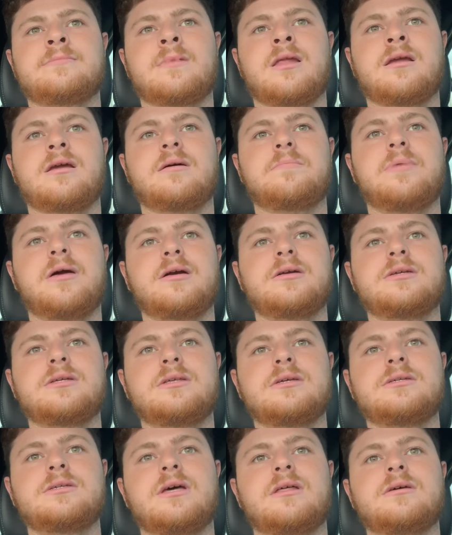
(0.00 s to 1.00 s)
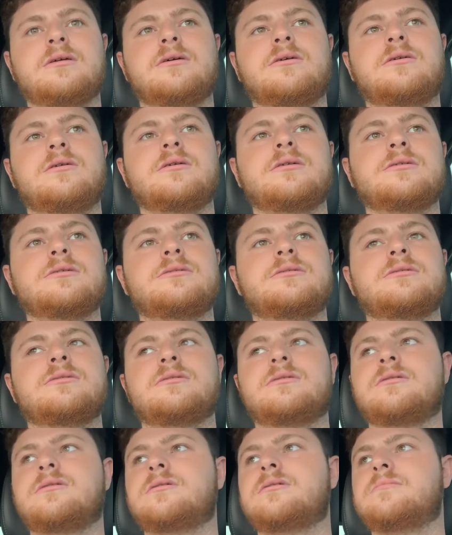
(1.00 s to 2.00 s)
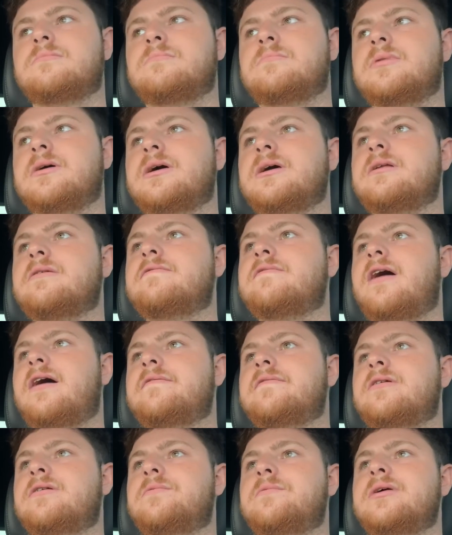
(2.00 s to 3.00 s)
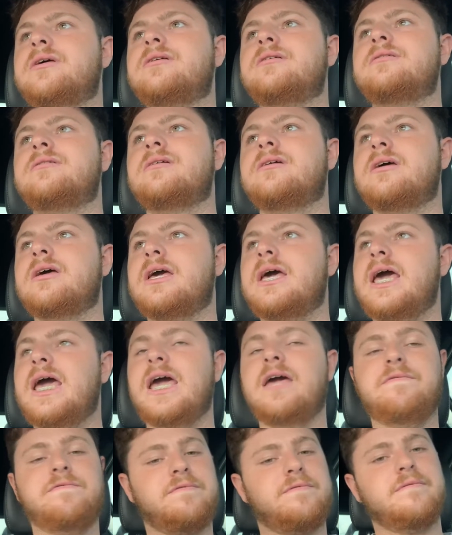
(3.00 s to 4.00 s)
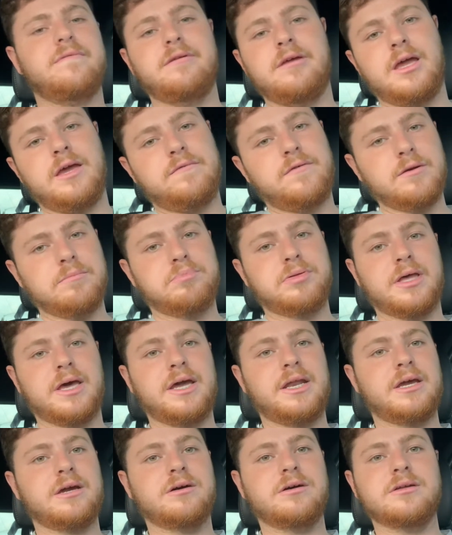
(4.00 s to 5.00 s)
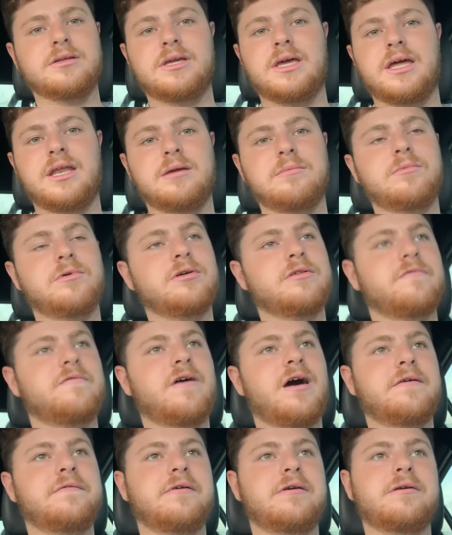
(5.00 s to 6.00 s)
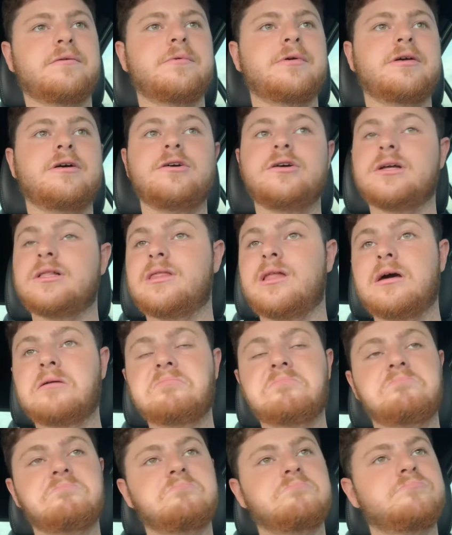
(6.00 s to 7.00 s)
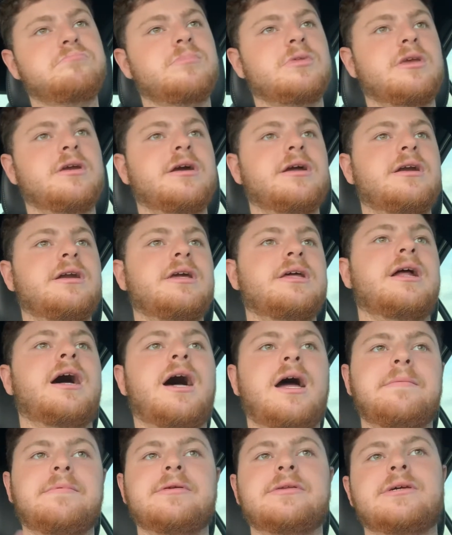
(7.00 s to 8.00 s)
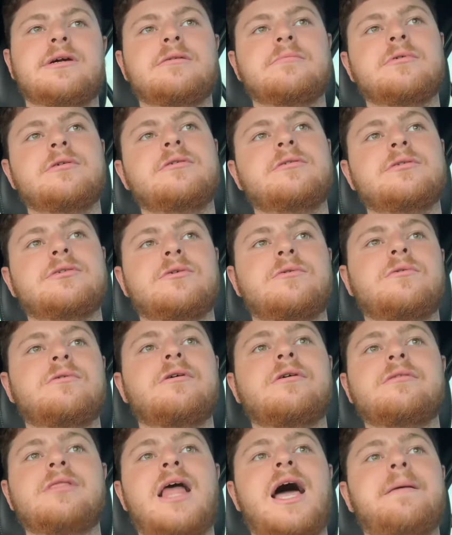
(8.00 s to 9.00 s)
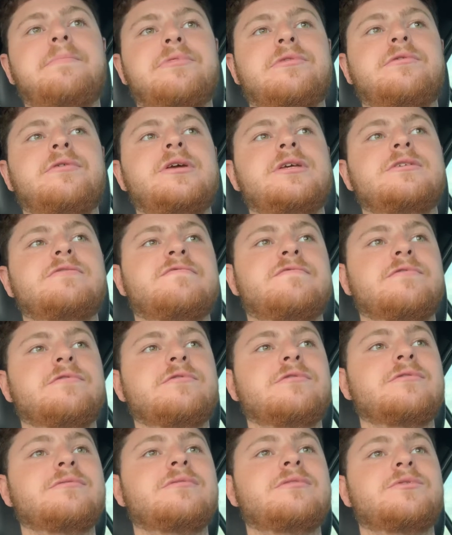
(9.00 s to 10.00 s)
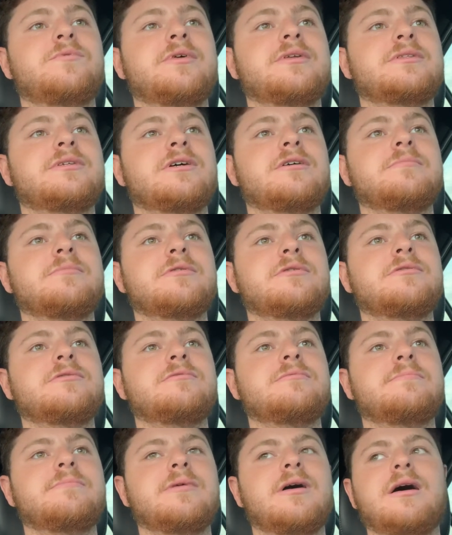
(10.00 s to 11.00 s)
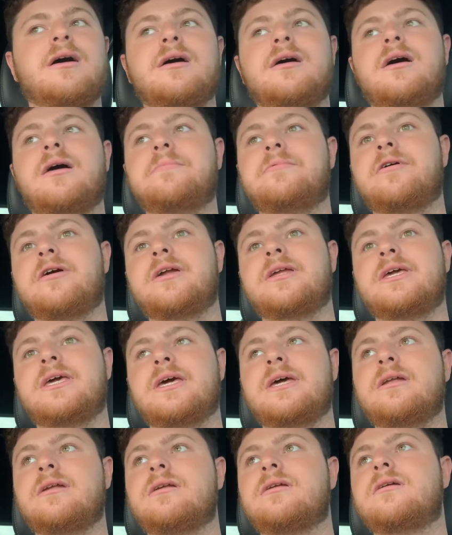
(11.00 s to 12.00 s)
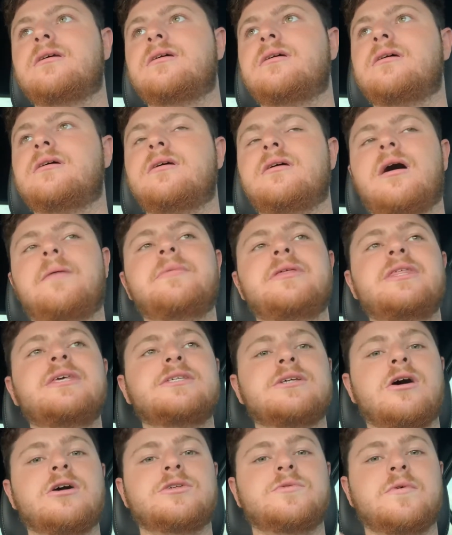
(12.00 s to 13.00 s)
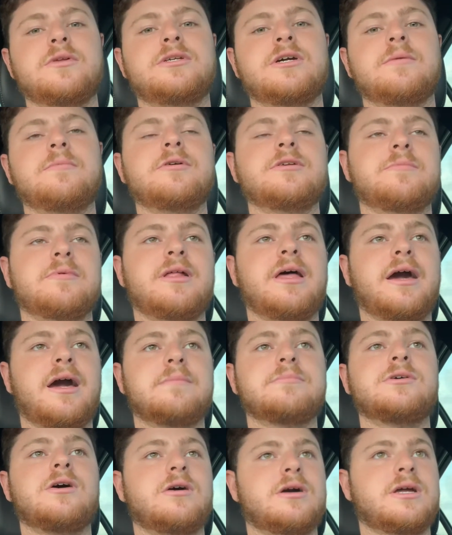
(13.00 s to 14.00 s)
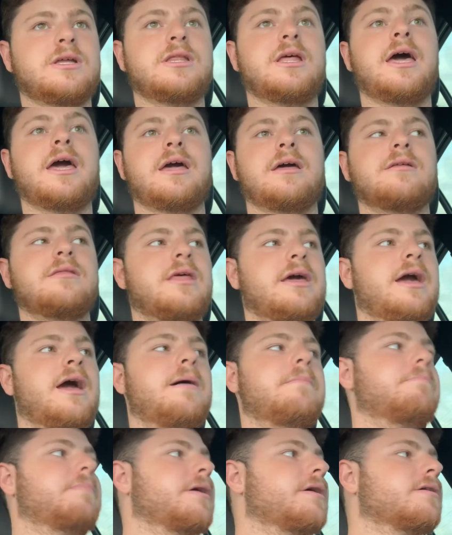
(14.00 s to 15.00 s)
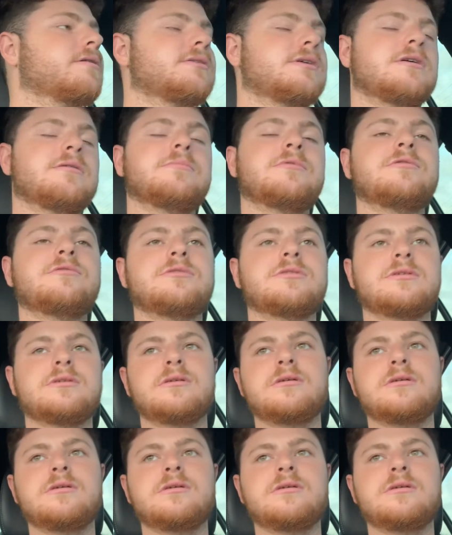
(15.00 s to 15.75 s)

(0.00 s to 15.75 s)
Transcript: compared to these other cars. But 500 wheel, if you're planning on getting more than 500 wheel, good luck. You're gonna need hybrid turbos or Lap 3's full twin turbo upgrade kit. I mean, these are twin turbos, but like I'm talking like they got bigger turbos